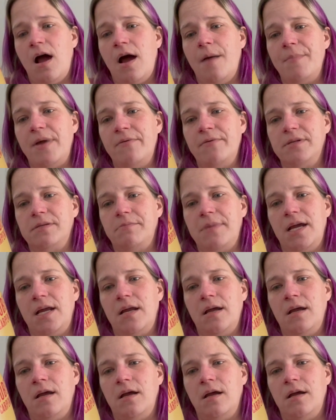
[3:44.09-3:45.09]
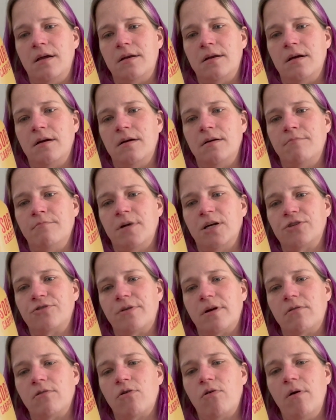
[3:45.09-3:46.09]
It was made in
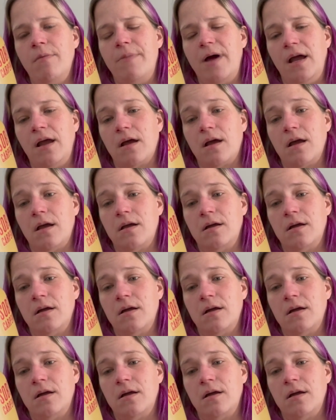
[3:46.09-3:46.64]
Montreal, Quebec.